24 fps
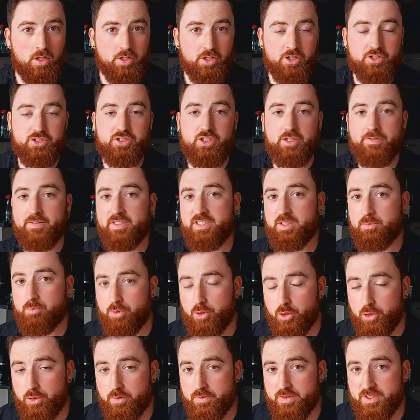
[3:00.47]
your service
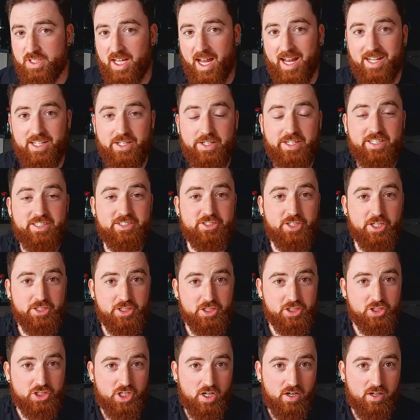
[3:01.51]
improves and you can start
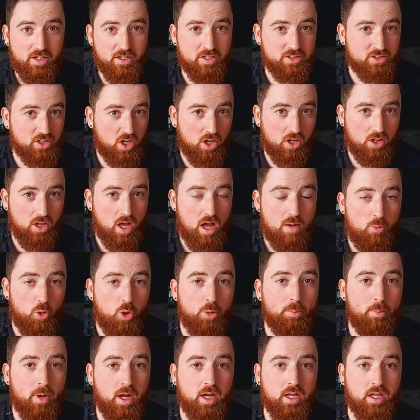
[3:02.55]
to charge a lot
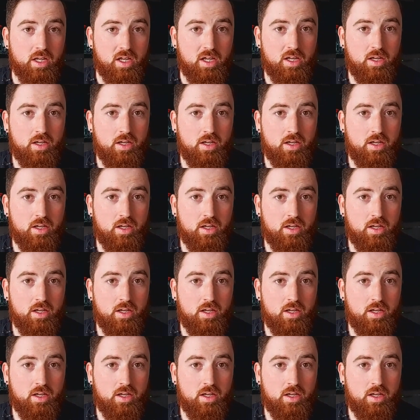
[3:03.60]
more money.